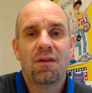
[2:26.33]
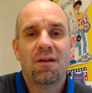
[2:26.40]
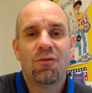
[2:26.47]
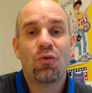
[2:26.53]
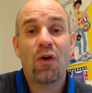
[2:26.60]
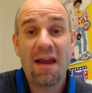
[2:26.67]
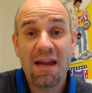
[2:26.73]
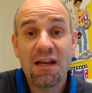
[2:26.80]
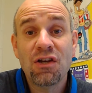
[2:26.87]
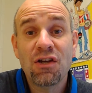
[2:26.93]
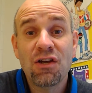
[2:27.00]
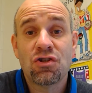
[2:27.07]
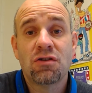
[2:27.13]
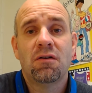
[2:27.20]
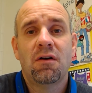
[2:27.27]

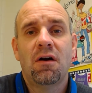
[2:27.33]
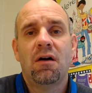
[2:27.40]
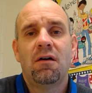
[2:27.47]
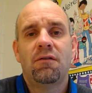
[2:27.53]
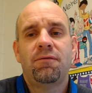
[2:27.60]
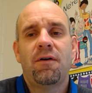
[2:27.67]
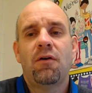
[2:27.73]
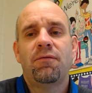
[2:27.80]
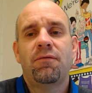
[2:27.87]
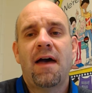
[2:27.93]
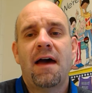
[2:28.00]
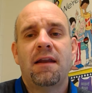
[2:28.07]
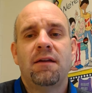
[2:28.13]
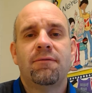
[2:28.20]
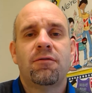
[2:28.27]
range of
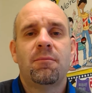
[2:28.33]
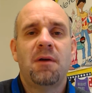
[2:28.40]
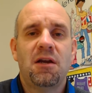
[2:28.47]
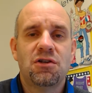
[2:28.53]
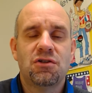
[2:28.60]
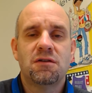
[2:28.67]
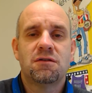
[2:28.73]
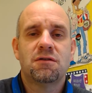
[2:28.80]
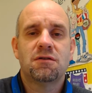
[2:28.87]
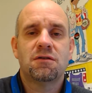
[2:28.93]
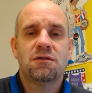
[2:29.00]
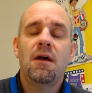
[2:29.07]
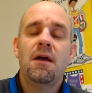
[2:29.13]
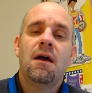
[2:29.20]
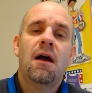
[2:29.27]
that information.
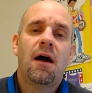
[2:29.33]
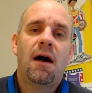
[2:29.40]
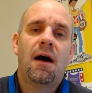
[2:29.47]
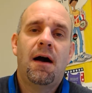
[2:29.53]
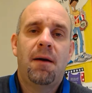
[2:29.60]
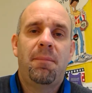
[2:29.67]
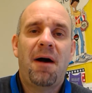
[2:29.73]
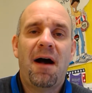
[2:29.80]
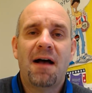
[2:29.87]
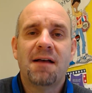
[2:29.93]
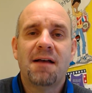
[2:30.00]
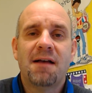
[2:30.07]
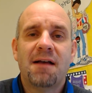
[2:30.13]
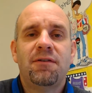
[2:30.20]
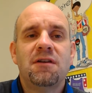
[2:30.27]
So
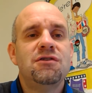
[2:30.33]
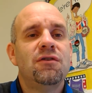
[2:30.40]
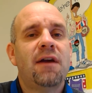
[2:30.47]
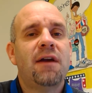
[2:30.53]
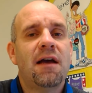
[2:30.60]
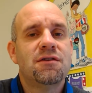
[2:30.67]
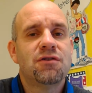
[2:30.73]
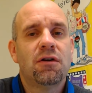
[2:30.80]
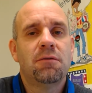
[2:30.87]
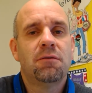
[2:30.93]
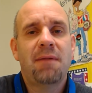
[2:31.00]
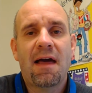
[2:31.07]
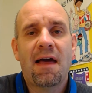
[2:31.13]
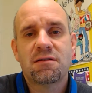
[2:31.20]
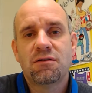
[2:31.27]
positive is you guys are good
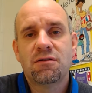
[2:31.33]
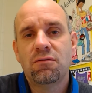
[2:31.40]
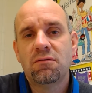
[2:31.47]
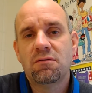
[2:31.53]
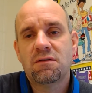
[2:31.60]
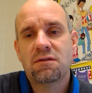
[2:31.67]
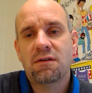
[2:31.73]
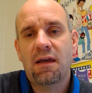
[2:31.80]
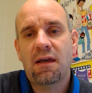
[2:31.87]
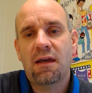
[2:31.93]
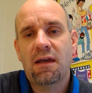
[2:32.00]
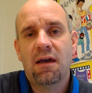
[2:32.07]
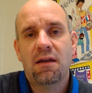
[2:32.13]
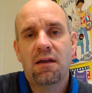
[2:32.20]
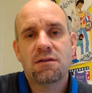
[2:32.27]
math students,
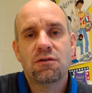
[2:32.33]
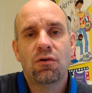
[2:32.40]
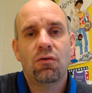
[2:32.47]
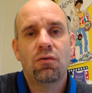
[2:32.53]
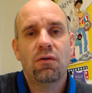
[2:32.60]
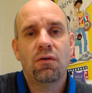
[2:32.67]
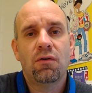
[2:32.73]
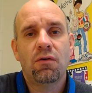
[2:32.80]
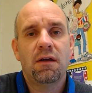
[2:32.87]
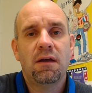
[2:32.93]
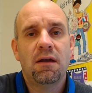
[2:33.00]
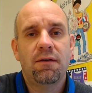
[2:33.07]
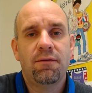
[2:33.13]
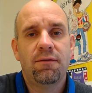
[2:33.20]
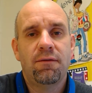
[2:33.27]
and so
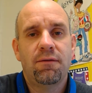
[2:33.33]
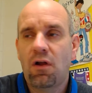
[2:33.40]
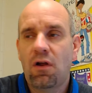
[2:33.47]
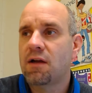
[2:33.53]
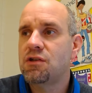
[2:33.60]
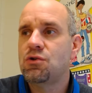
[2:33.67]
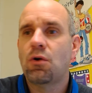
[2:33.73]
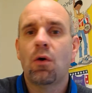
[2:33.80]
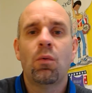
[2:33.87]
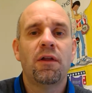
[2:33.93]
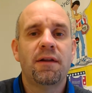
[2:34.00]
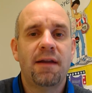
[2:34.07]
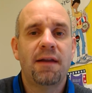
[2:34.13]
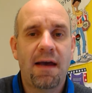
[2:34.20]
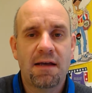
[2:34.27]
as long as you are
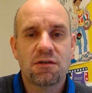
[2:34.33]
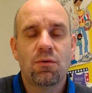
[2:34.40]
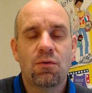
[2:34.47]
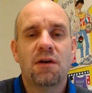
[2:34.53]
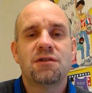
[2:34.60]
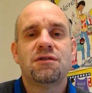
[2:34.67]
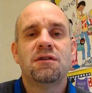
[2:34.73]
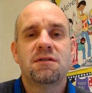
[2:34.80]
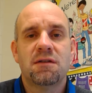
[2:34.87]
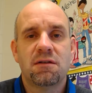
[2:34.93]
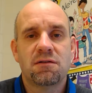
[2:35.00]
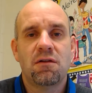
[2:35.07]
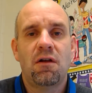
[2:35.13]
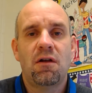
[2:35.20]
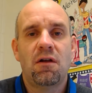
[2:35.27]
willing to ask questions and
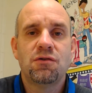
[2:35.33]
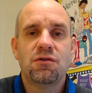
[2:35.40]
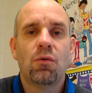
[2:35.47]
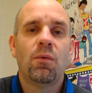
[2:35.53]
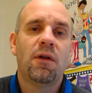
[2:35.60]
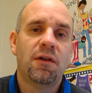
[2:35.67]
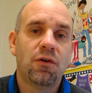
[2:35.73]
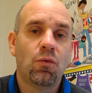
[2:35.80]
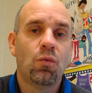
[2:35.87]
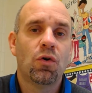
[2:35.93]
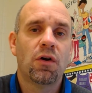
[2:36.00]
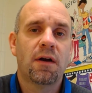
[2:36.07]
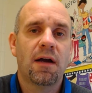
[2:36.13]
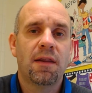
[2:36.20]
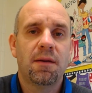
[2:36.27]
as long as you're willing to
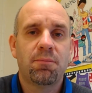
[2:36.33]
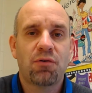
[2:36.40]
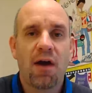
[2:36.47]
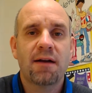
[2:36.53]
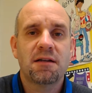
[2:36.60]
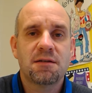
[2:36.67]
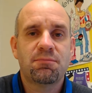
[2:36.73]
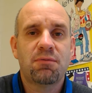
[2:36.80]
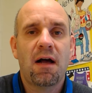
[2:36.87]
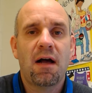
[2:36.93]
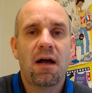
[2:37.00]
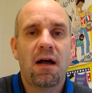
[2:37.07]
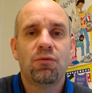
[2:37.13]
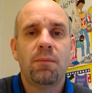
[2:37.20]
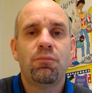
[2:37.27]
work on the practice
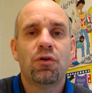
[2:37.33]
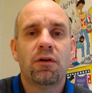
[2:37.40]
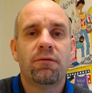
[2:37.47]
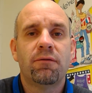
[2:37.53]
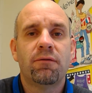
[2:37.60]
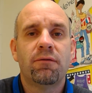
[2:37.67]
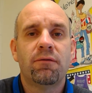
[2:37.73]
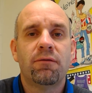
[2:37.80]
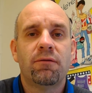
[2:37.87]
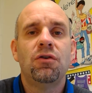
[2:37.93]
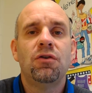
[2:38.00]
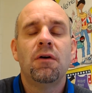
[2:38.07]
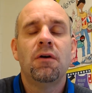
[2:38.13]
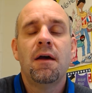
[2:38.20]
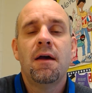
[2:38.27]
problems we put in front of
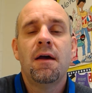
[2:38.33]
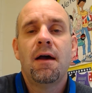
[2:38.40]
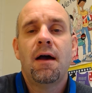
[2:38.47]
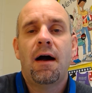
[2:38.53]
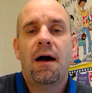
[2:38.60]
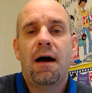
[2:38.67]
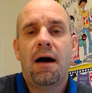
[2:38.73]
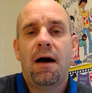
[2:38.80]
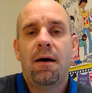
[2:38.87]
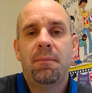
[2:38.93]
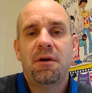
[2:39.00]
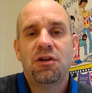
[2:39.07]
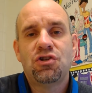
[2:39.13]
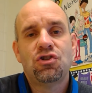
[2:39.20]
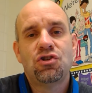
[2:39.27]
you,
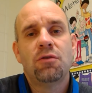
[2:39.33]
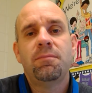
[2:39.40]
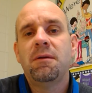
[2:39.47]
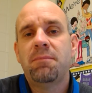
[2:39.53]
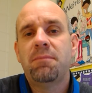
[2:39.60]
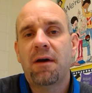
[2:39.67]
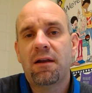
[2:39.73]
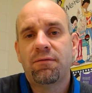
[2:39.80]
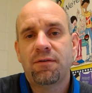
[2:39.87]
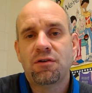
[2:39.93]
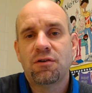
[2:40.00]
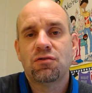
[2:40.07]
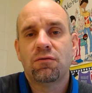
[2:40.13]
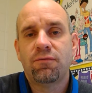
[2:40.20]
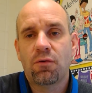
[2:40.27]
it should be
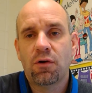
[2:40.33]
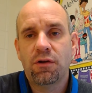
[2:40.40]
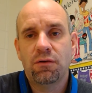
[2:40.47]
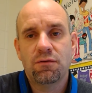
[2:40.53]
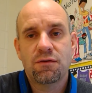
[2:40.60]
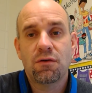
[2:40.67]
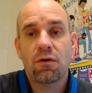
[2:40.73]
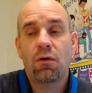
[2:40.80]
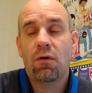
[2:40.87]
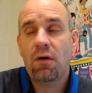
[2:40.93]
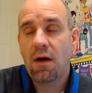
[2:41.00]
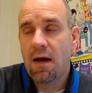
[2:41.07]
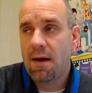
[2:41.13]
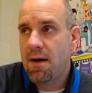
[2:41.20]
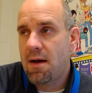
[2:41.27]
beneficial for you. So
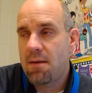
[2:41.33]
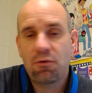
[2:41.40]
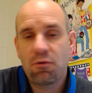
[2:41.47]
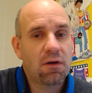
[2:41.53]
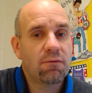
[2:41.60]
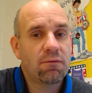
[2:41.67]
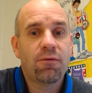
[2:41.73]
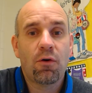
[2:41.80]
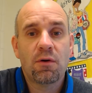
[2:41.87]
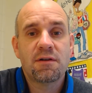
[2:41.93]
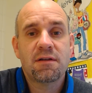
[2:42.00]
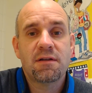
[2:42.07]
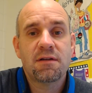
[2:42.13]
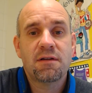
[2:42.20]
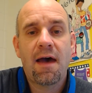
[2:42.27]
I'm looking forward
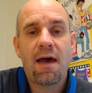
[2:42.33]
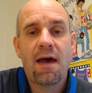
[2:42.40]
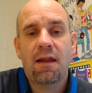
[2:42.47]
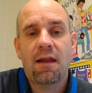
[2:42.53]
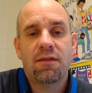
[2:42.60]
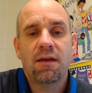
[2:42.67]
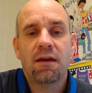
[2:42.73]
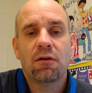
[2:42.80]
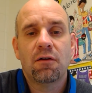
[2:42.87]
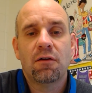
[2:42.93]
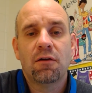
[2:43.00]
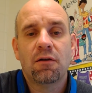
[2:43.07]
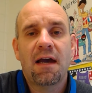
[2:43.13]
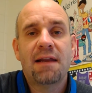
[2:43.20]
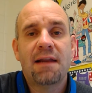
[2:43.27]
to that, and I think it'll
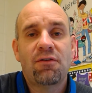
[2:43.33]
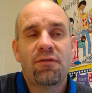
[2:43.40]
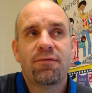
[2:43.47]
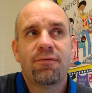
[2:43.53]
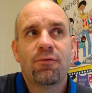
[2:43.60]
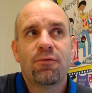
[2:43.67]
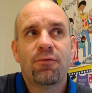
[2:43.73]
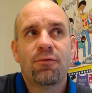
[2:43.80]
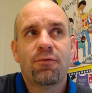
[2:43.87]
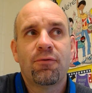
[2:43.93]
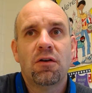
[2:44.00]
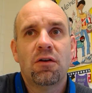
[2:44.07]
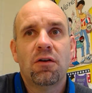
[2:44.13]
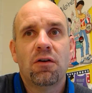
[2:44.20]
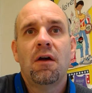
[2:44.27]
be kind of a
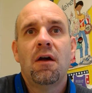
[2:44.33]
freer,